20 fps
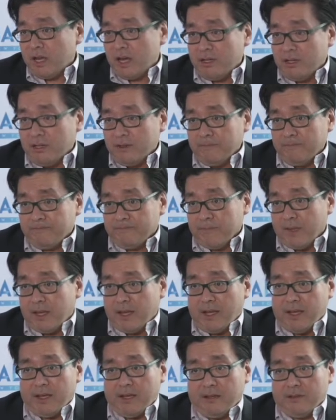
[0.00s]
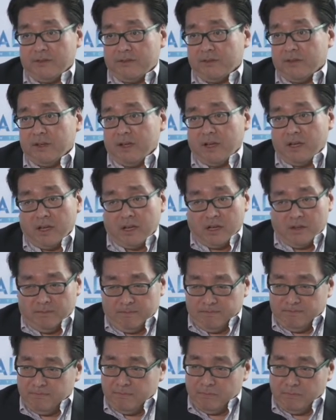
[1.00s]
Solana. And,
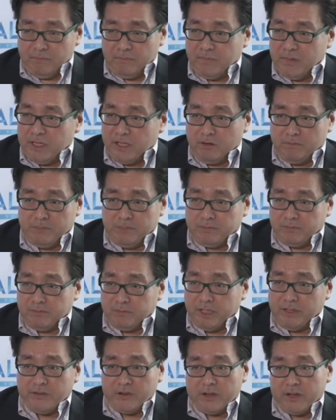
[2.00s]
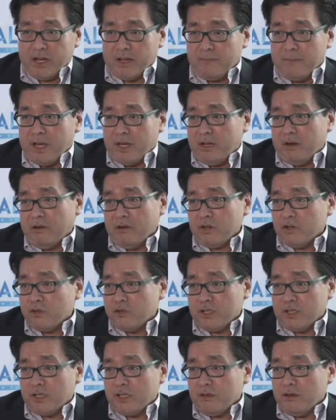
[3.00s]
believe it or not, many are
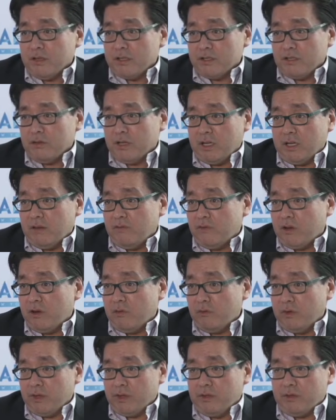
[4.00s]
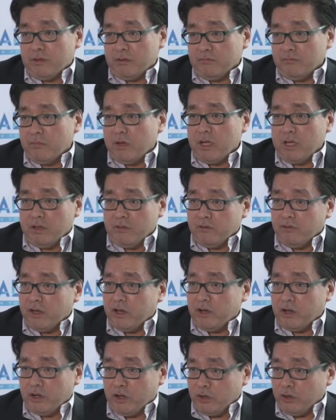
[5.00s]
interested in also getting involved in the
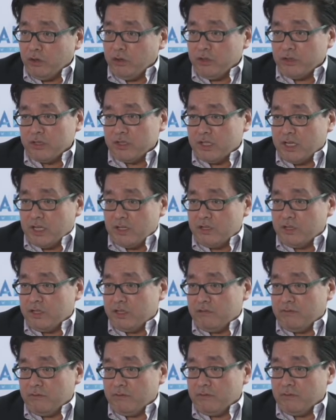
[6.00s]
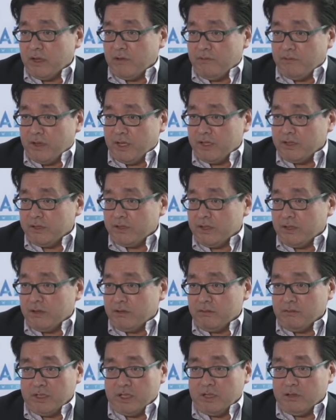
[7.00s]
very earlier stages of things
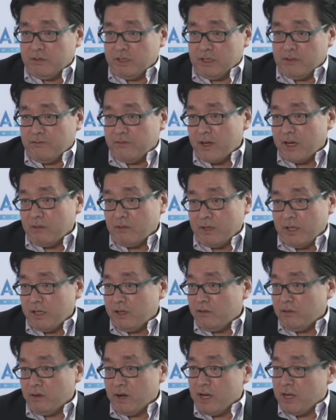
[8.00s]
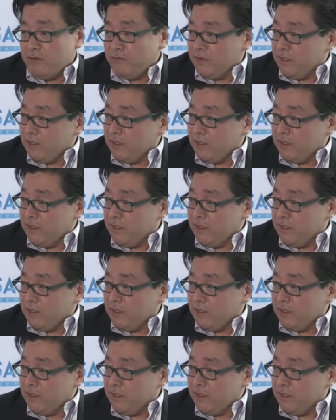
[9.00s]
that are either DeFi related or